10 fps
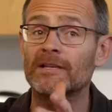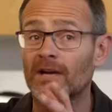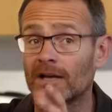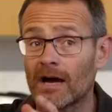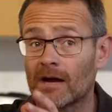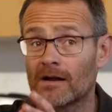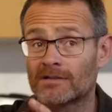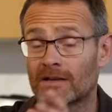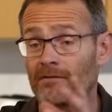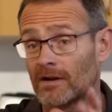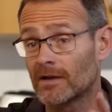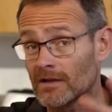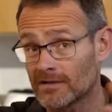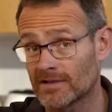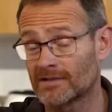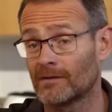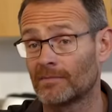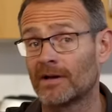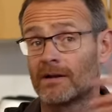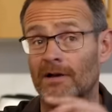mean, certainly, to give you a nice
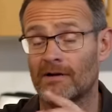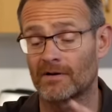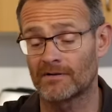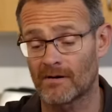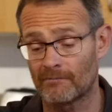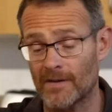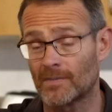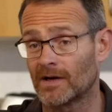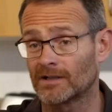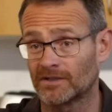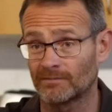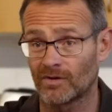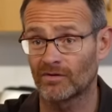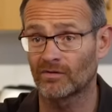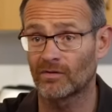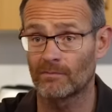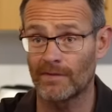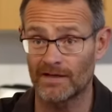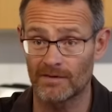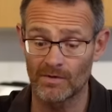example here, we have one of our big production ponds called
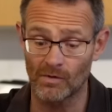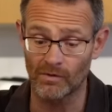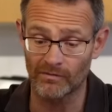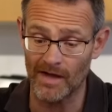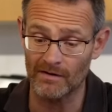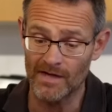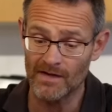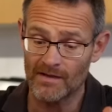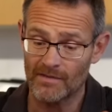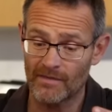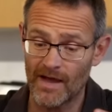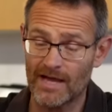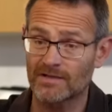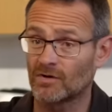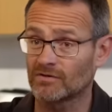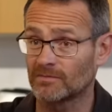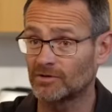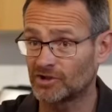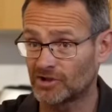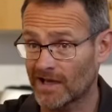Medholm North. Now, that has got some
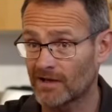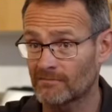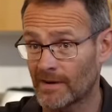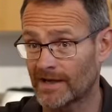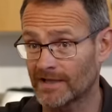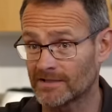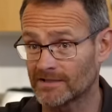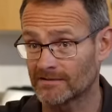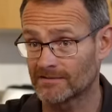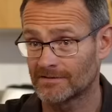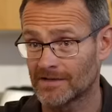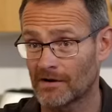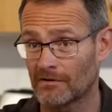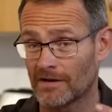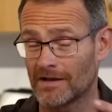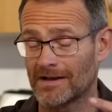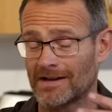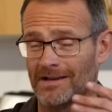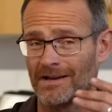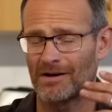shallow bays. Now,
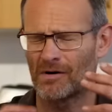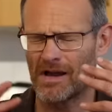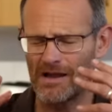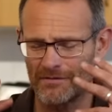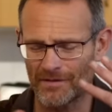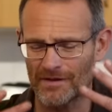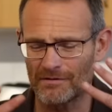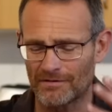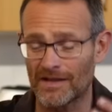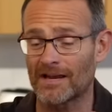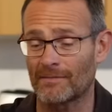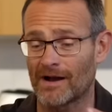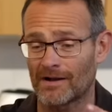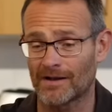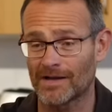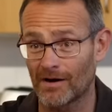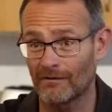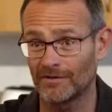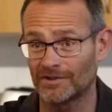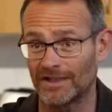everything you think about going
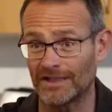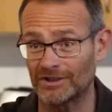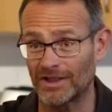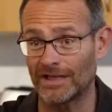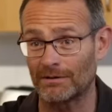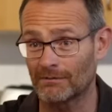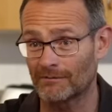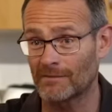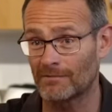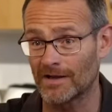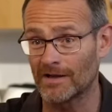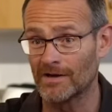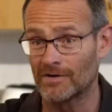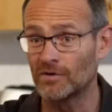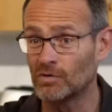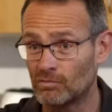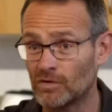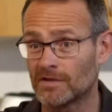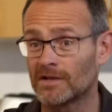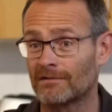carp fishing in January or February, you
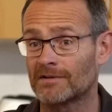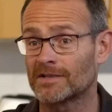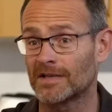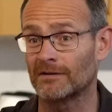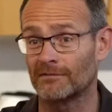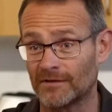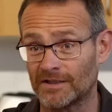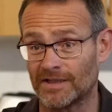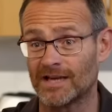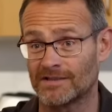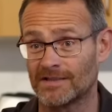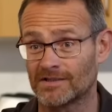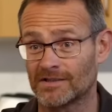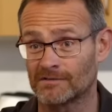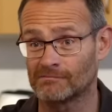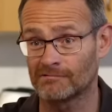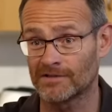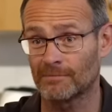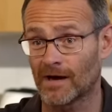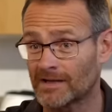wouldn't go and sit and fish in 18 inches of
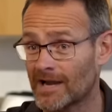water. But I